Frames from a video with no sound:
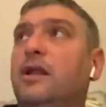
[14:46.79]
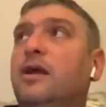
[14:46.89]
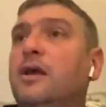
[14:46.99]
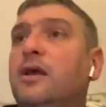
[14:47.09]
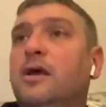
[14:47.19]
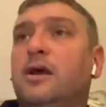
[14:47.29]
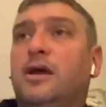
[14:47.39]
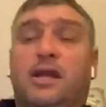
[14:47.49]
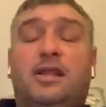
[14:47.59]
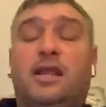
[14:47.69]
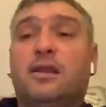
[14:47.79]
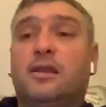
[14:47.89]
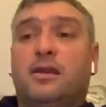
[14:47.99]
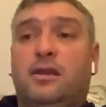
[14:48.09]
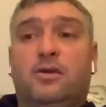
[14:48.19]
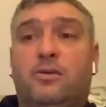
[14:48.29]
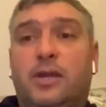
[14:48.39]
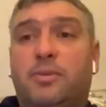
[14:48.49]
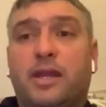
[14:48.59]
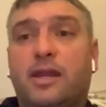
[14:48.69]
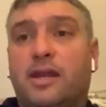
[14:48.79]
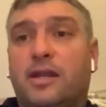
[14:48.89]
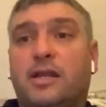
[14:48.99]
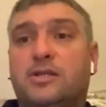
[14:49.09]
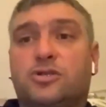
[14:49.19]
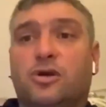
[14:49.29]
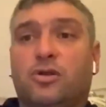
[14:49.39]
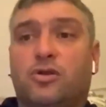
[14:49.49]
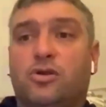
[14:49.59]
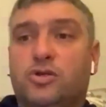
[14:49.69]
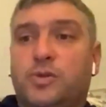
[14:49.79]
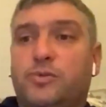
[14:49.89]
And And I didn't, at the beginning, I didn't score the goals.